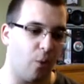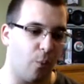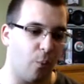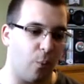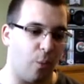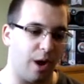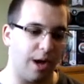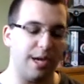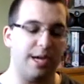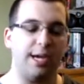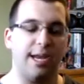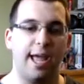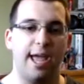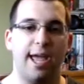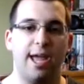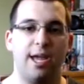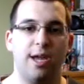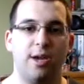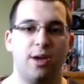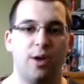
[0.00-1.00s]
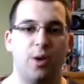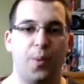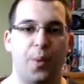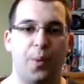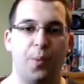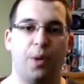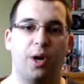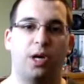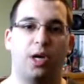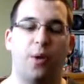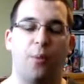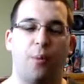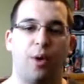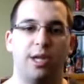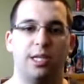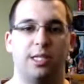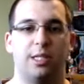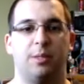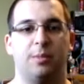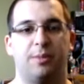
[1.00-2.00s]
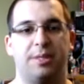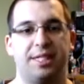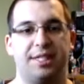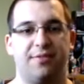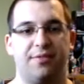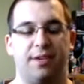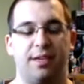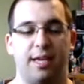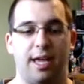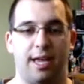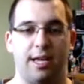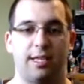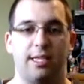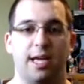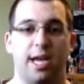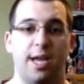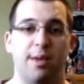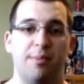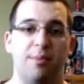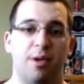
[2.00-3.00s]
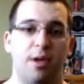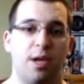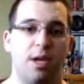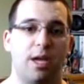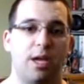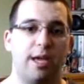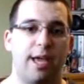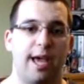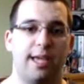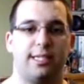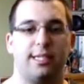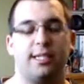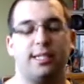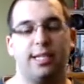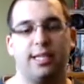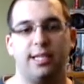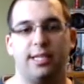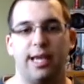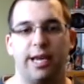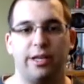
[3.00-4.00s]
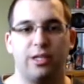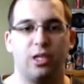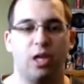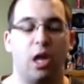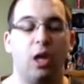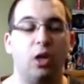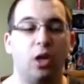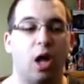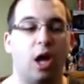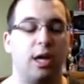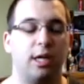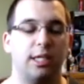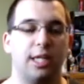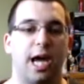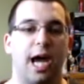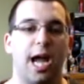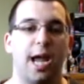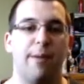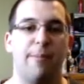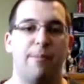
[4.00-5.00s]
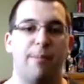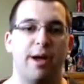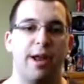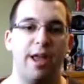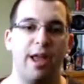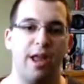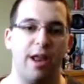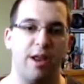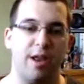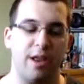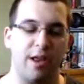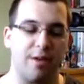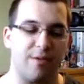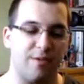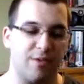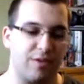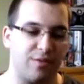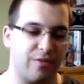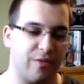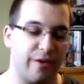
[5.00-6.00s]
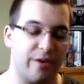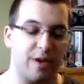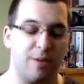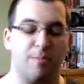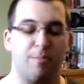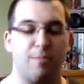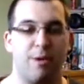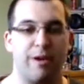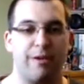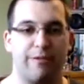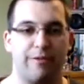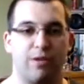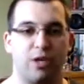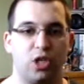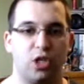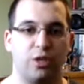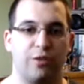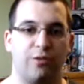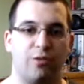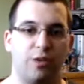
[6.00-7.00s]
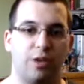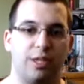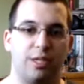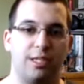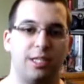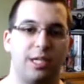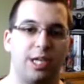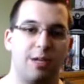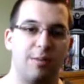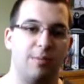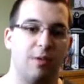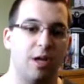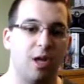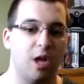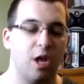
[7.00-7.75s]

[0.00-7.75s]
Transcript: one day we worked on one specific game type. Yes, it did take a long time, but it's very beneficial for the team.